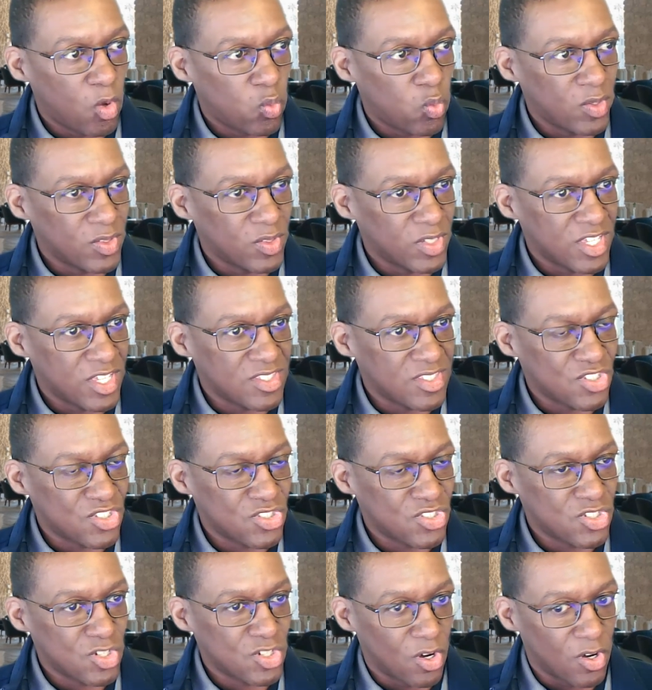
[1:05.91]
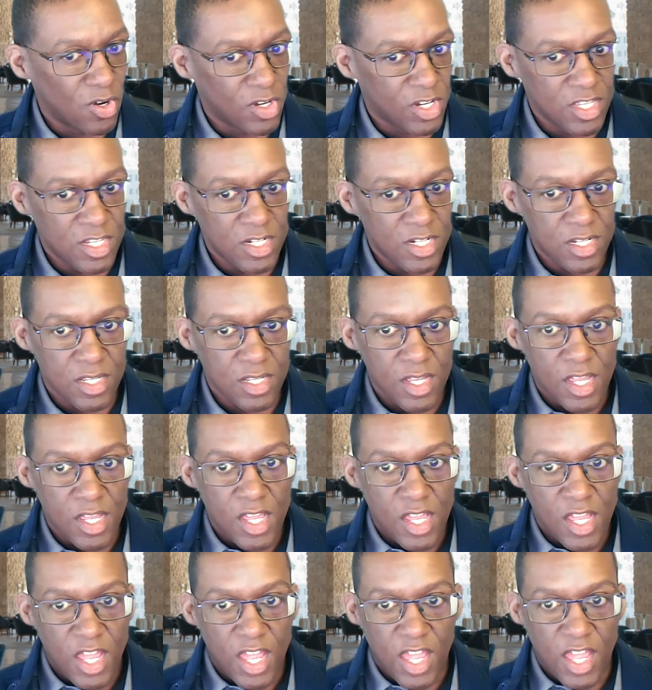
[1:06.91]
we'll get started,
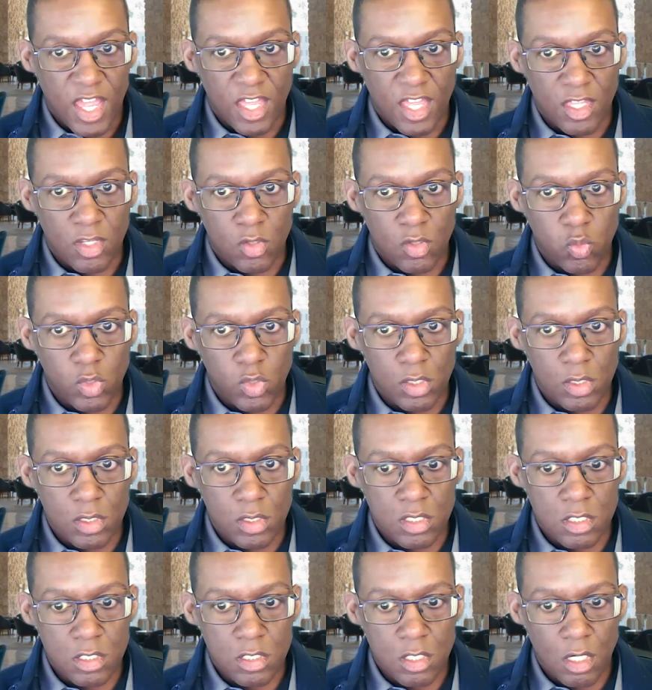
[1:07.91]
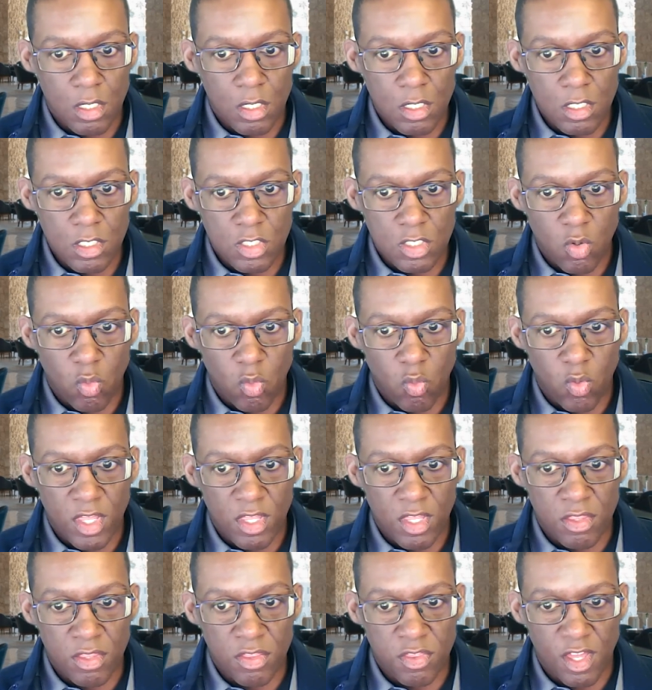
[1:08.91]
and we'll start
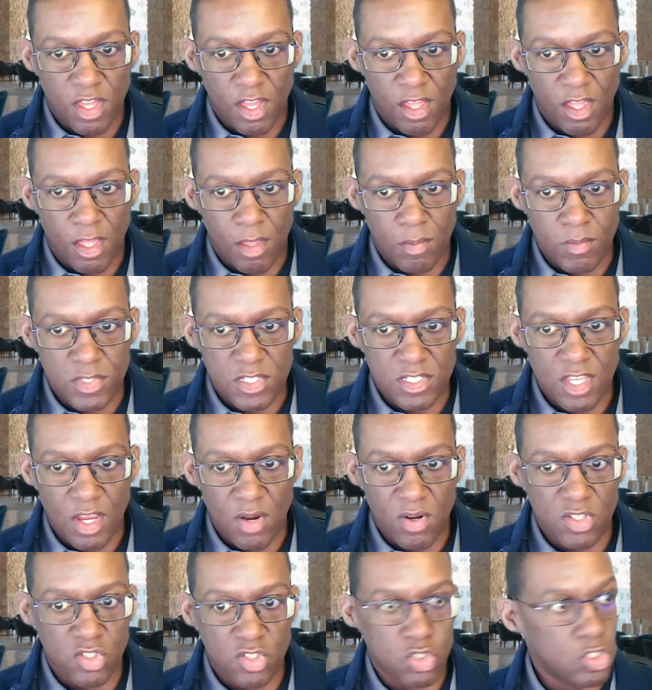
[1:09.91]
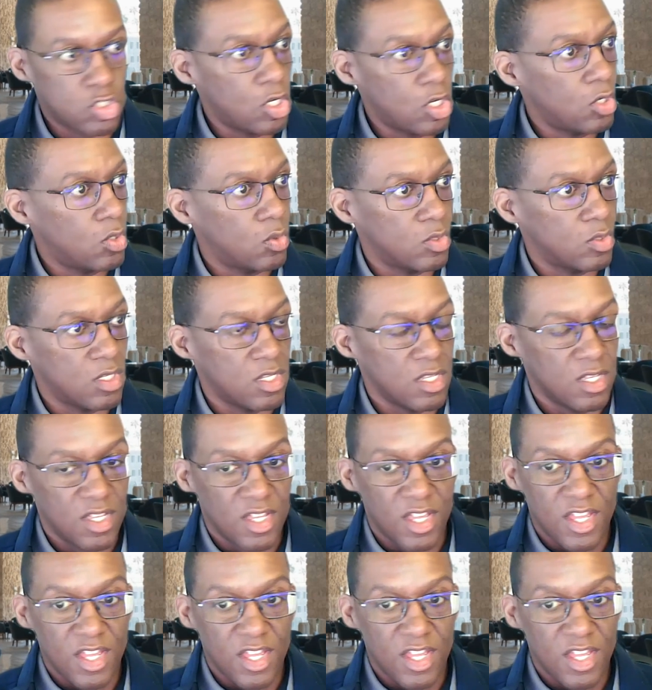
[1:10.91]
with Sarah Stone.